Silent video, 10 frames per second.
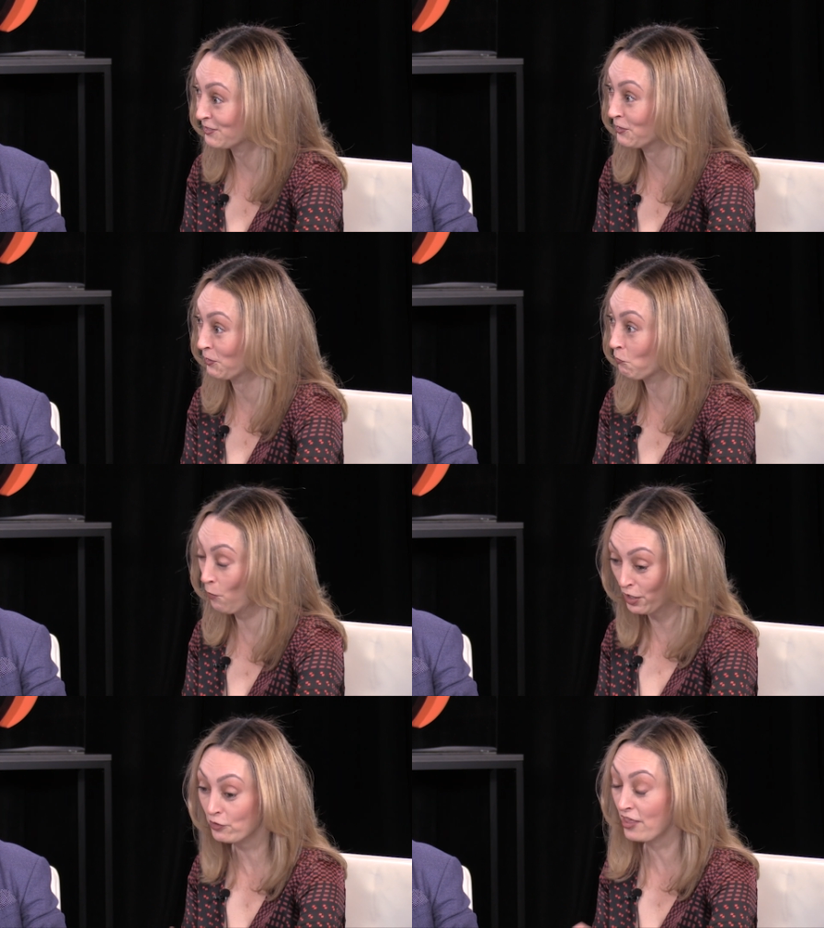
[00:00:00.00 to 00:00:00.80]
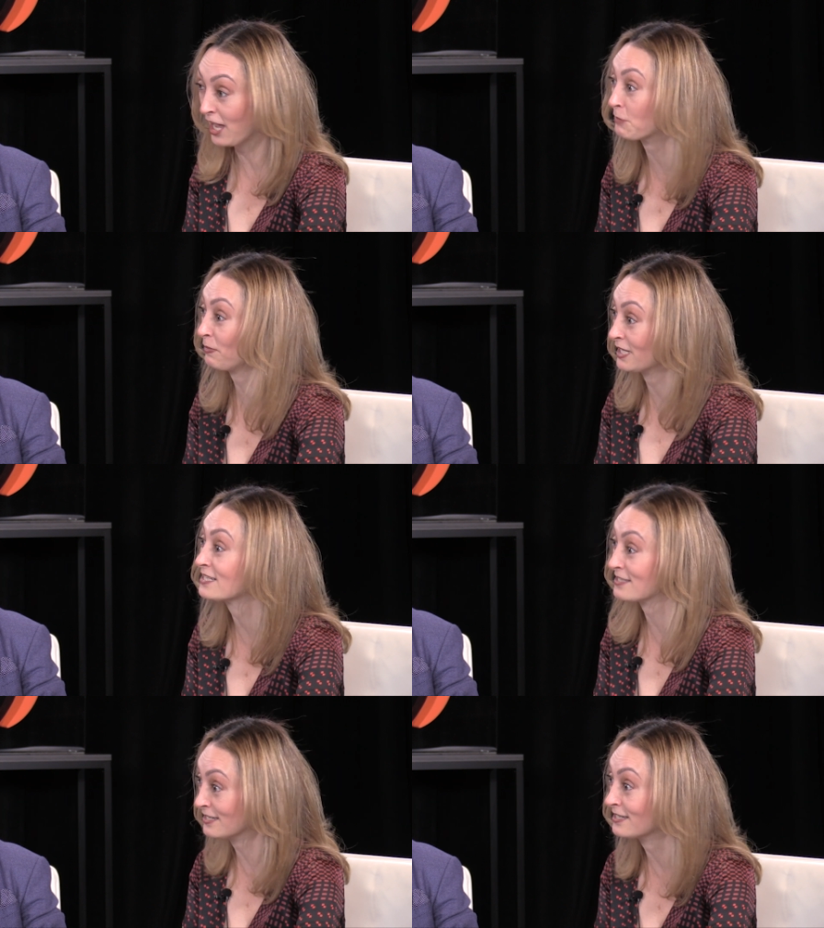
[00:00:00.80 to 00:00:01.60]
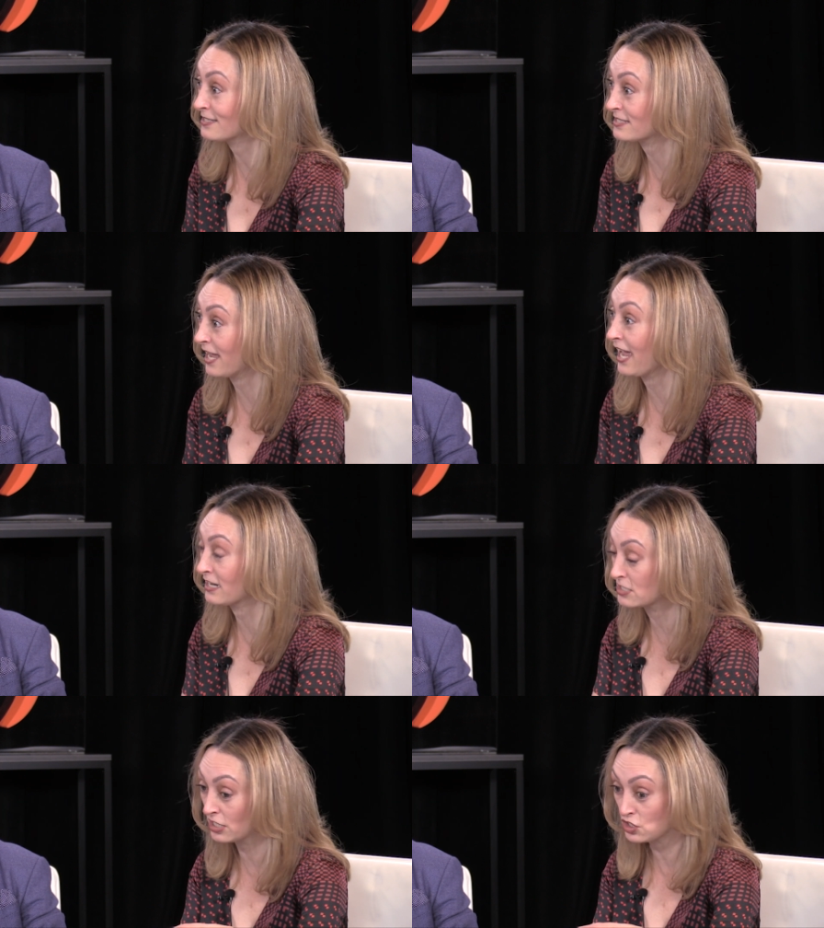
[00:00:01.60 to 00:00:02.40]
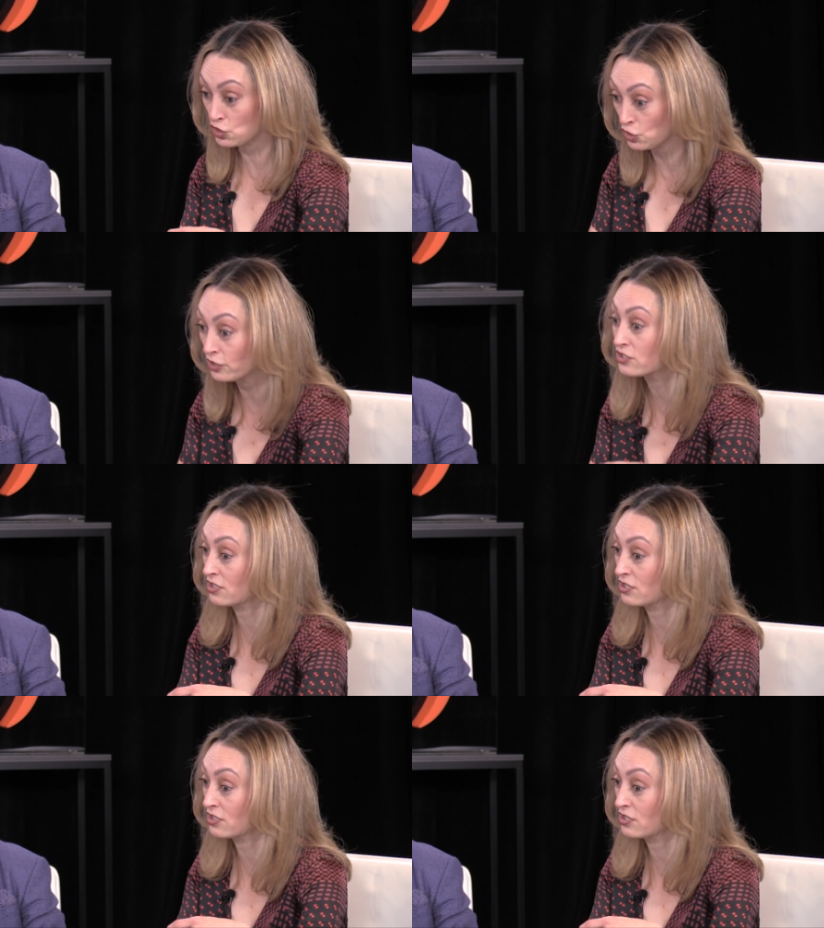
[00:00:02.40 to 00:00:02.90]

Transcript: you know, where that place is and start